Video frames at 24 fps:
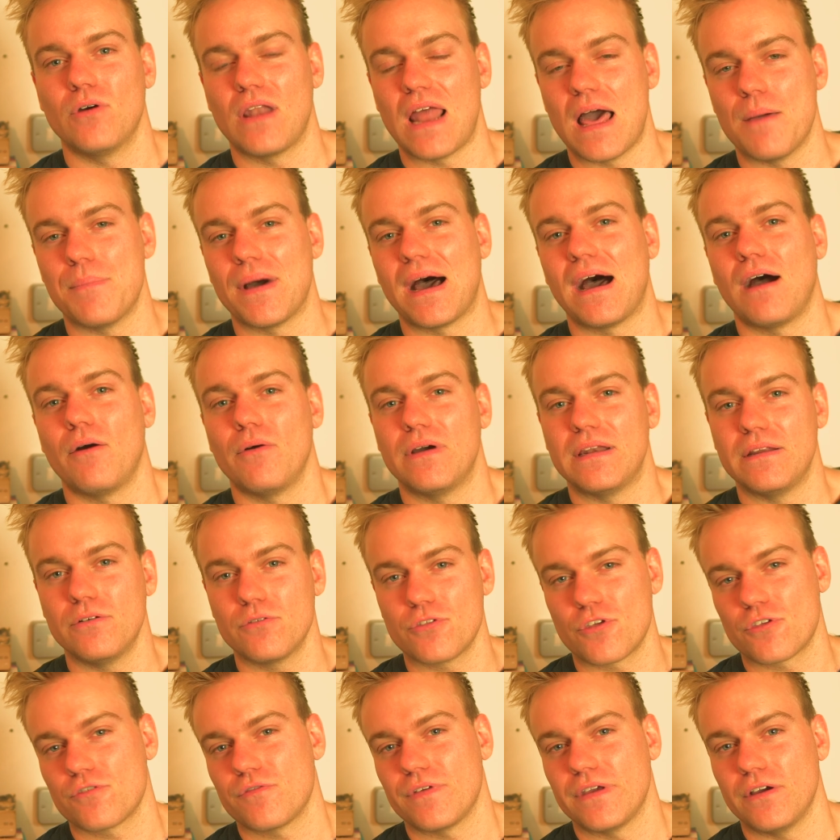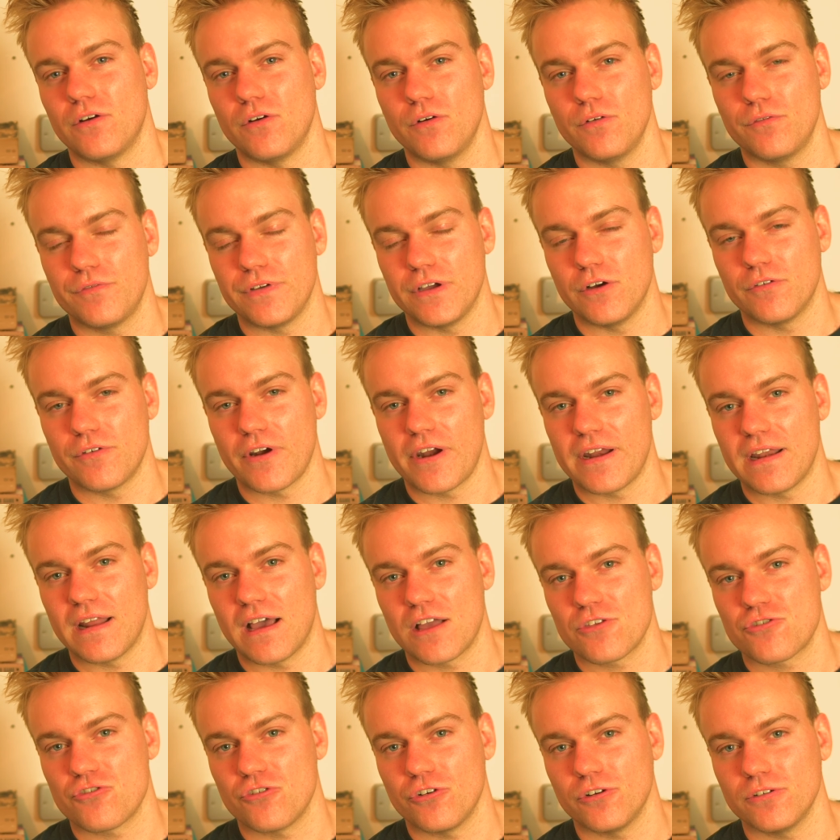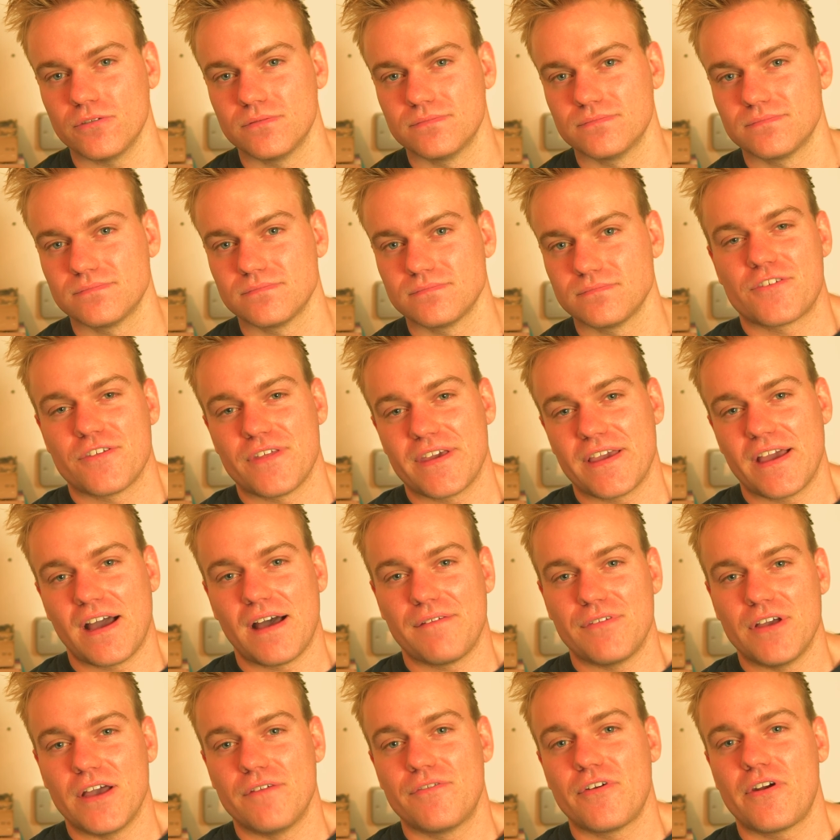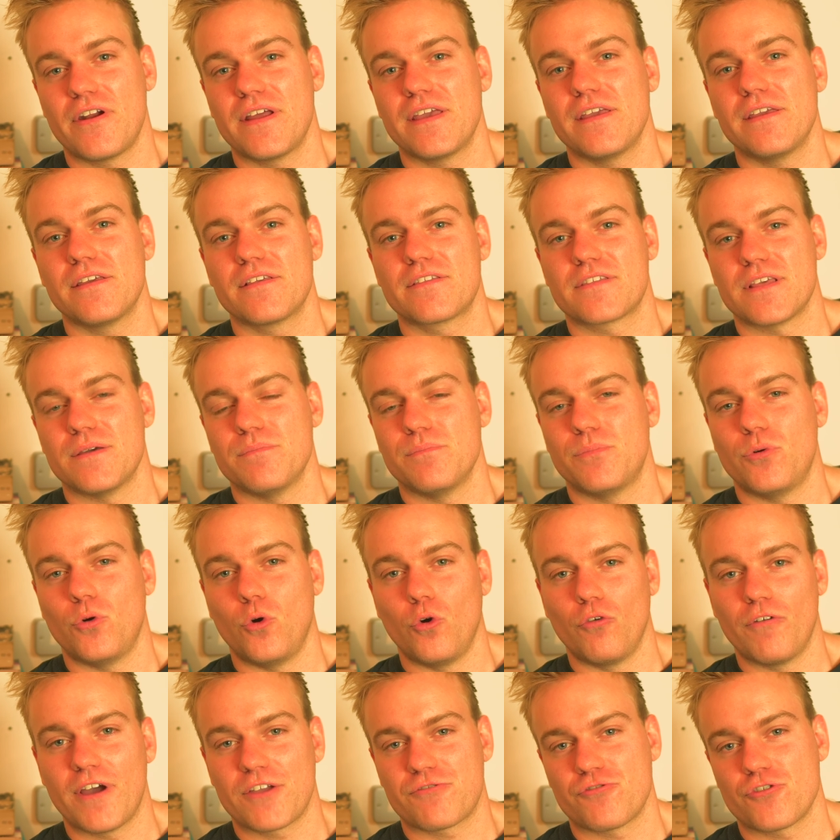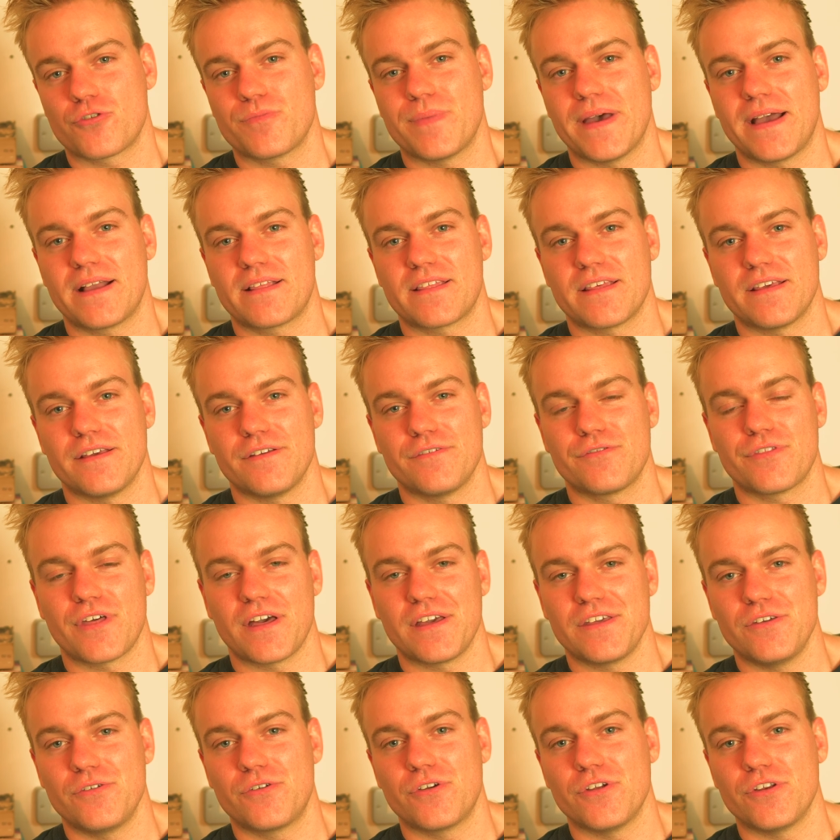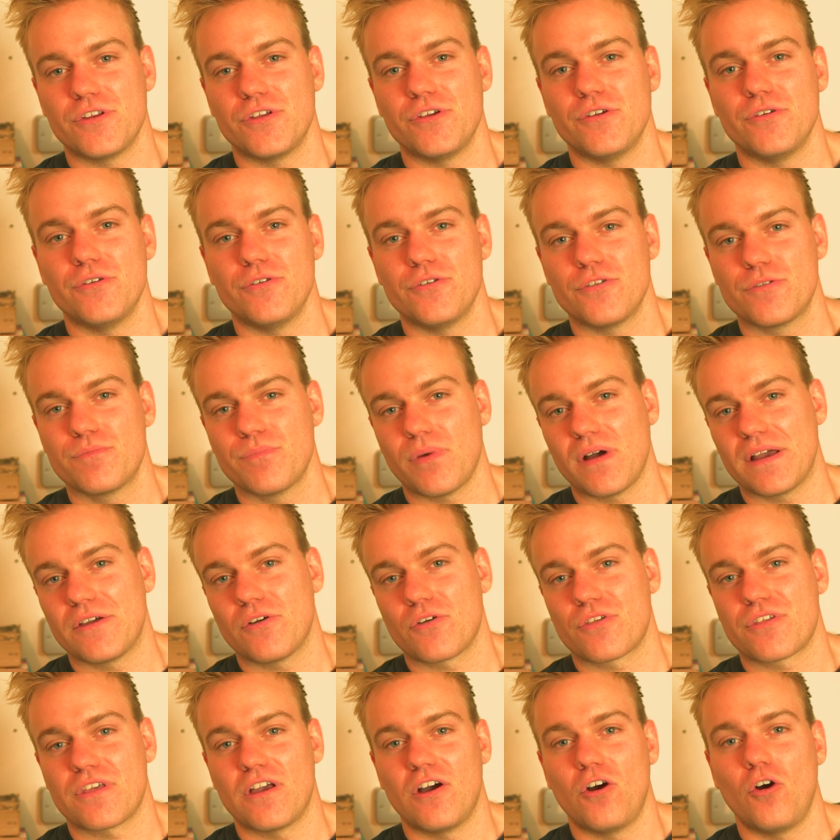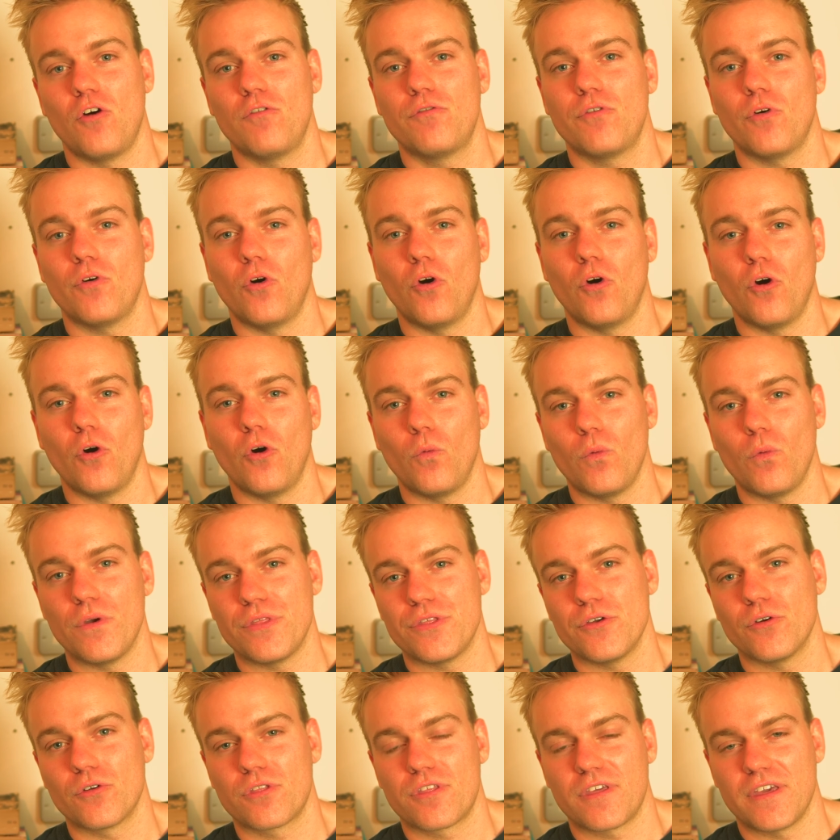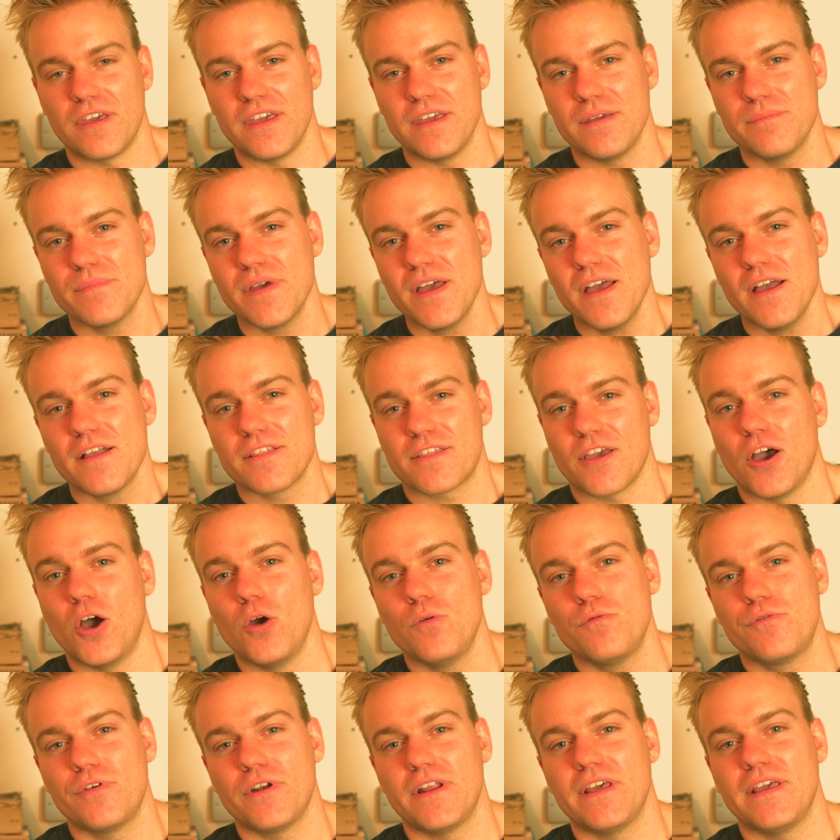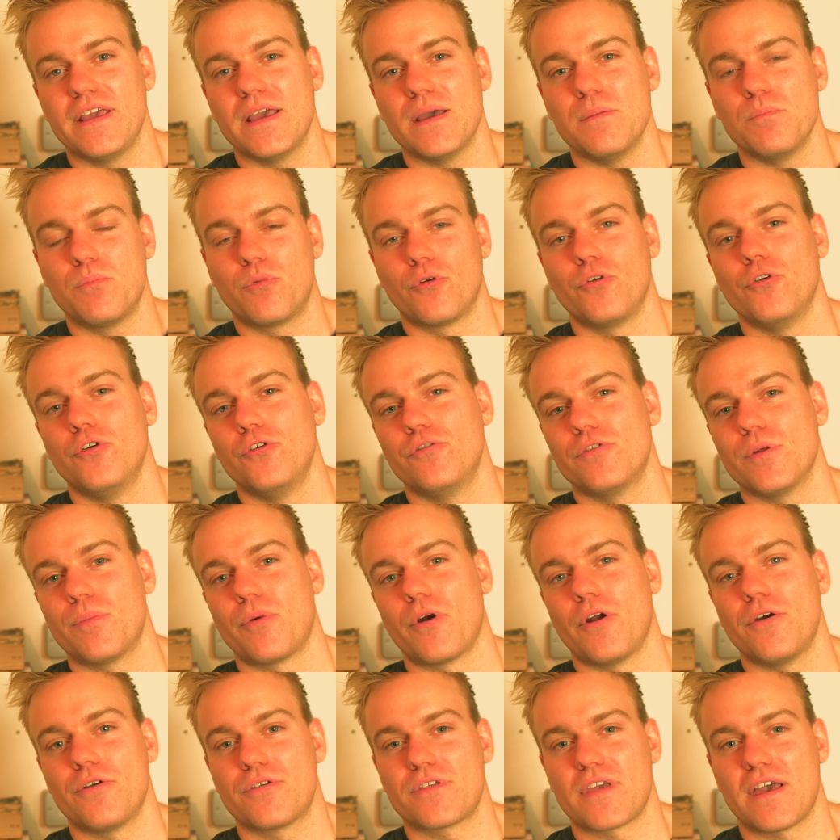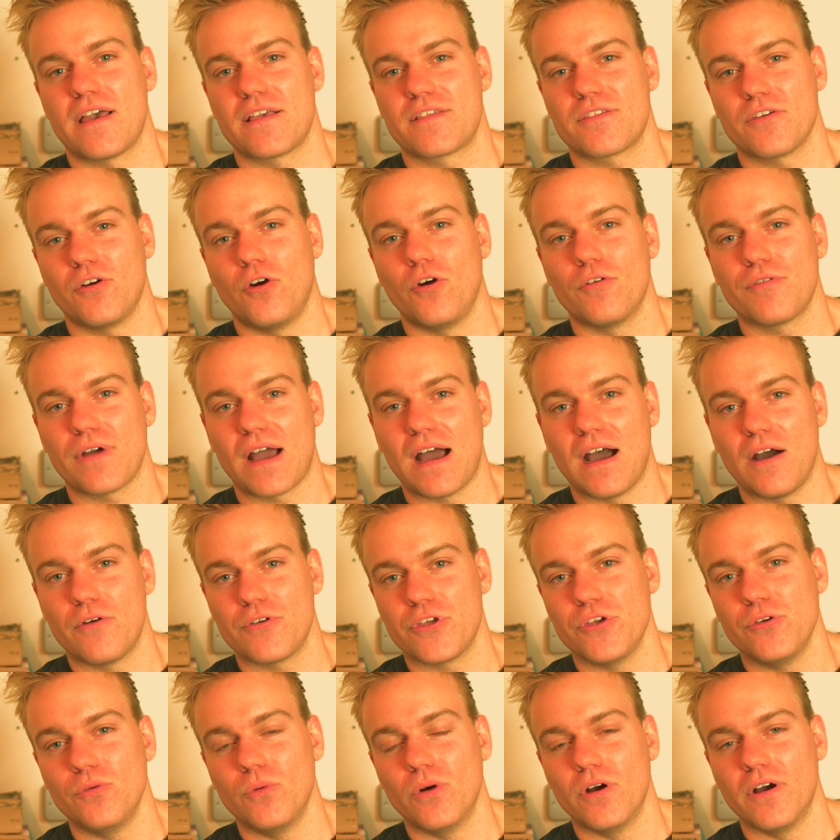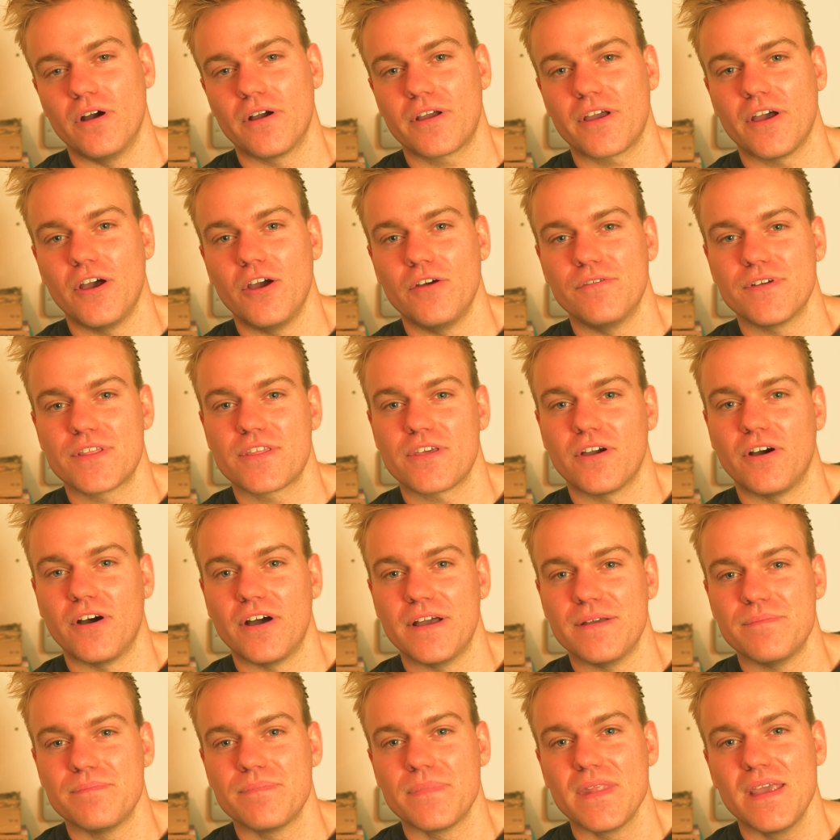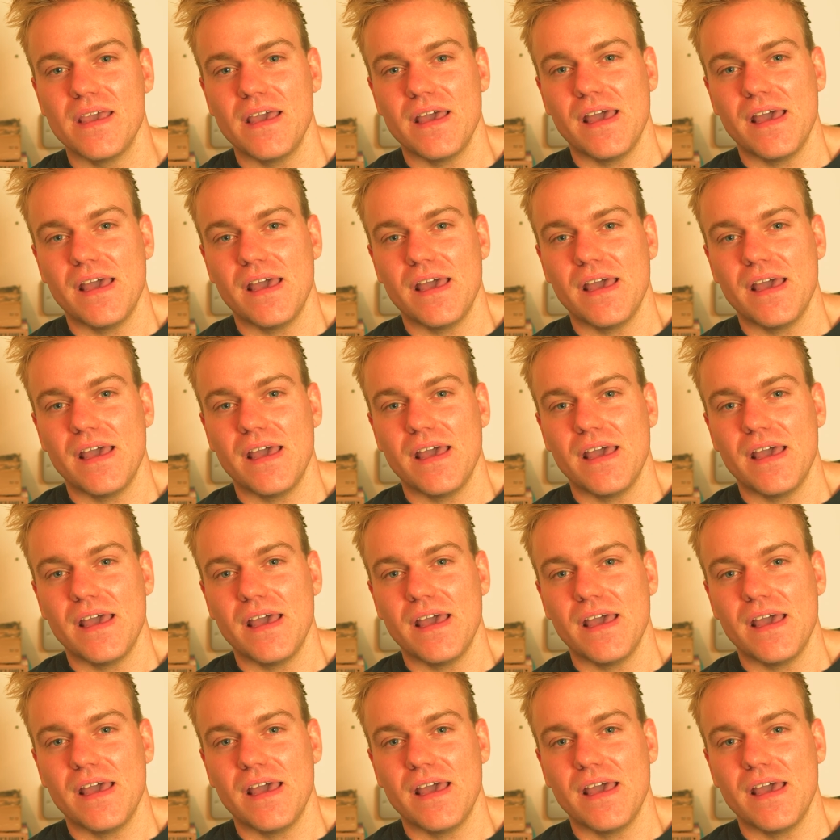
ebb out and it will just feel very natural. So there you have it, a very simple retrospective that you can use by yourself or with your team to hopefully improve the process of how you work over time.